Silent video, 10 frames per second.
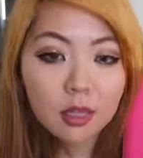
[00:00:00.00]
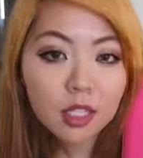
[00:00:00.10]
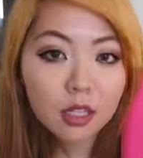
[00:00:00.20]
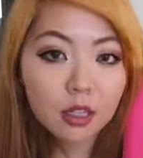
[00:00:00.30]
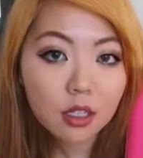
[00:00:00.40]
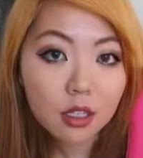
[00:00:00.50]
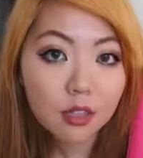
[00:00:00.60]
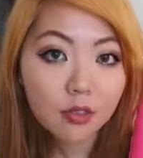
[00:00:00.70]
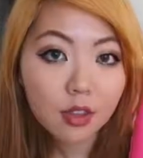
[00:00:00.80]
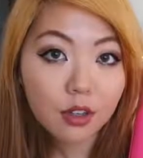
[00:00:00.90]
material
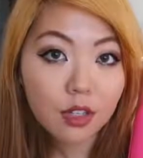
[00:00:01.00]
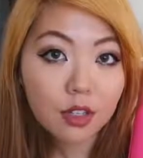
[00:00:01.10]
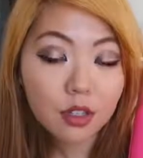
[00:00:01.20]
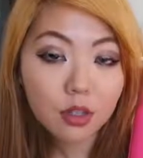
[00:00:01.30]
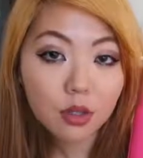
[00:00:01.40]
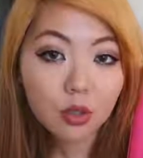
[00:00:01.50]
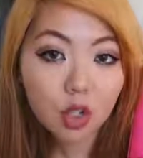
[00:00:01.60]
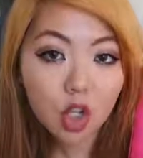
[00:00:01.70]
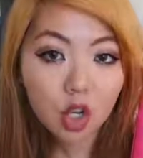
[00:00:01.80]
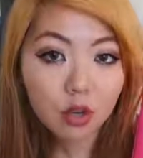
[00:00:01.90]
if you're
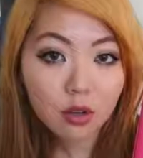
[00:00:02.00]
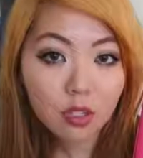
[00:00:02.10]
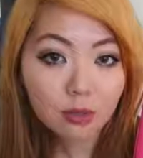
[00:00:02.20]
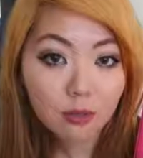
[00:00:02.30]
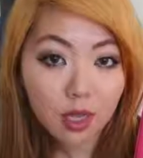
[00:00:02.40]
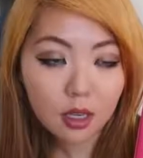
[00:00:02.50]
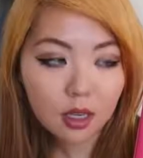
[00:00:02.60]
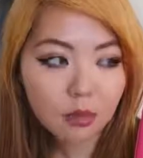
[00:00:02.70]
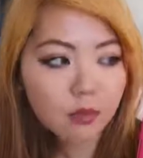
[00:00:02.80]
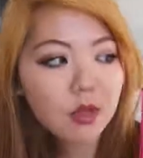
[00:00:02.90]
into NARS
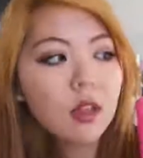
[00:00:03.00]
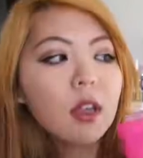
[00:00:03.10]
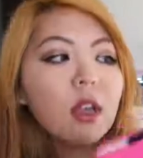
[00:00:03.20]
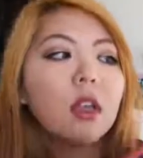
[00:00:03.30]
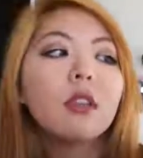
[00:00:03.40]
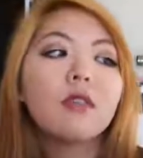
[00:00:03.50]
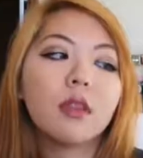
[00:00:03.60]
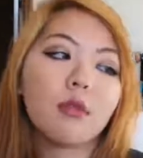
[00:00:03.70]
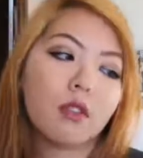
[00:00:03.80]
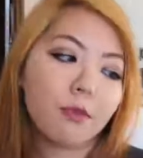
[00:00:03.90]
makeup.
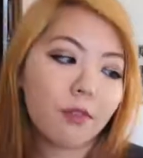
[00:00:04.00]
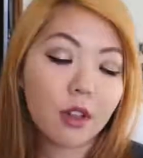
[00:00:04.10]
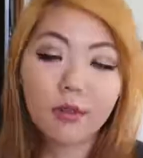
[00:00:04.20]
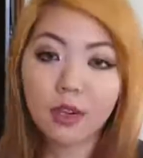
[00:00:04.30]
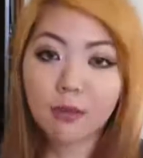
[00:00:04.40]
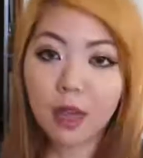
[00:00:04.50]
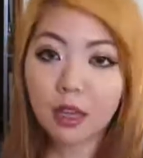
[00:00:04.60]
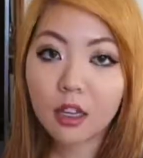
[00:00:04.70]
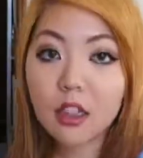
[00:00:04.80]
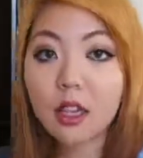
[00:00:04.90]
Similar velvety
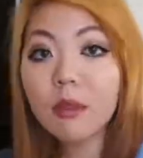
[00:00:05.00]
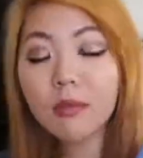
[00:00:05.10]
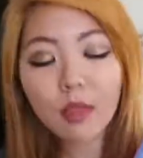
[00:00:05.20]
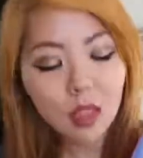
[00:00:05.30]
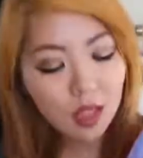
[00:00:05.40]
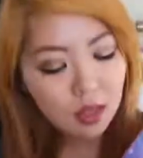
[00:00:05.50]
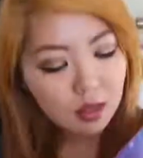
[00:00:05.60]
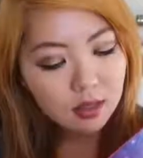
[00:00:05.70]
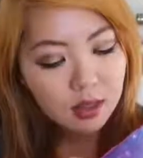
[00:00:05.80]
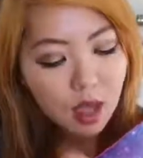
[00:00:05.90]
packaging.
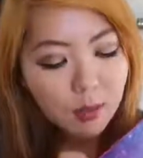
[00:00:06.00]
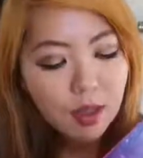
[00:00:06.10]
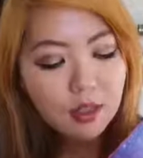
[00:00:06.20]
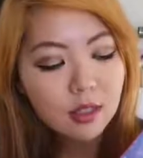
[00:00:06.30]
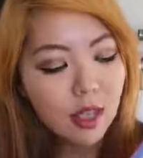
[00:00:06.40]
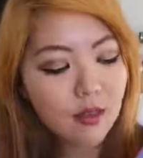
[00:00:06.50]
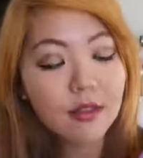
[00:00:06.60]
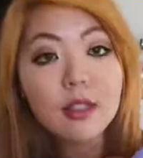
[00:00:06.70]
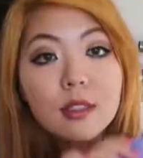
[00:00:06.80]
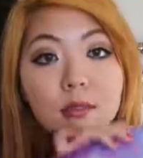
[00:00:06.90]
And the top, I just
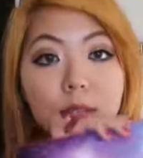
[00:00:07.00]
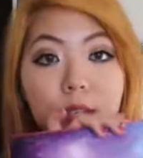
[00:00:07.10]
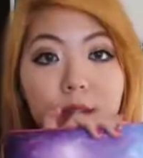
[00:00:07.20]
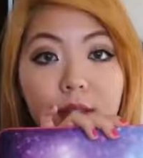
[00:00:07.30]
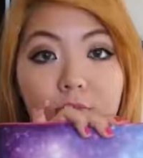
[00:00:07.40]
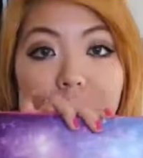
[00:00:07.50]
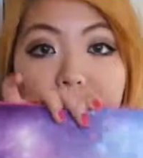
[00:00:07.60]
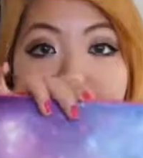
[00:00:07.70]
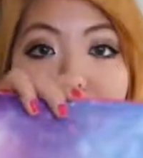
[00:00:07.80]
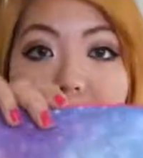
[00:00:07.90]
have this
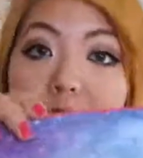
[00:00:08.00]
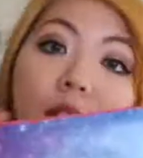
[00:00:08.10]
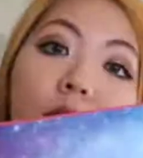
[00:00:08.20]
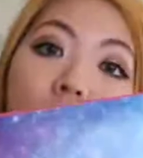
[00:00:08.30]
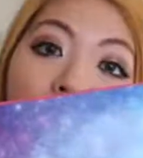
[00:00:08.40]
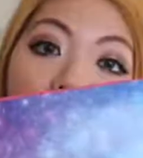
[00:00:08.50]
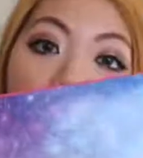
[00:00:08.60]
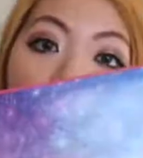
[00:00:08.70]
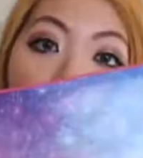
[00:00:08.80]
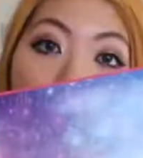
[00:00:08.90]
beautiful
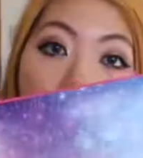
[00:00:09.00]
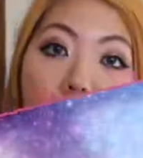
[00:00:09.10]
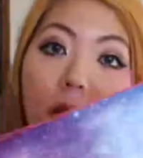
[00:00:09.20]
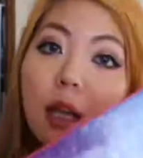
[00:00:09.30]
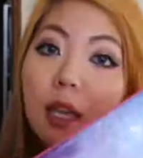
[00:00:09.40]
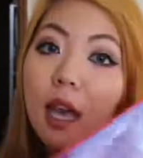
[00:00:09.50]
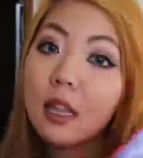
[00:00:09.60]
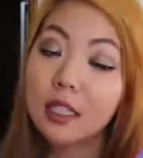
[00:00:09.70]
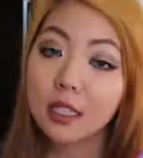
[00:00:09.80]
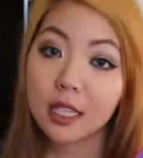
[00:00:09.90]

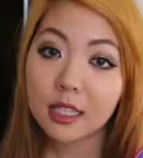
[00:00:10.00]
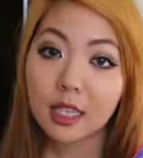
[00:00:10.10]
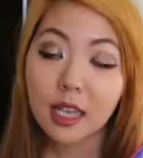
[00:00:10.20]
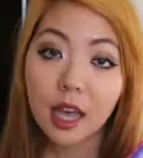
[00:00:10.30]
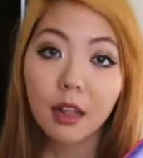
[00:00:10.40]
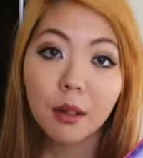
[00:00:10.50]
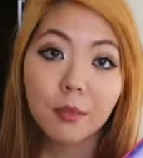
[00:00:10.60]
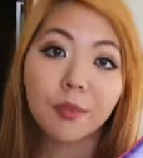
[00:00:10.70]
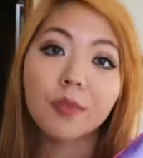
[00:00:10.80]
Galaxy decal.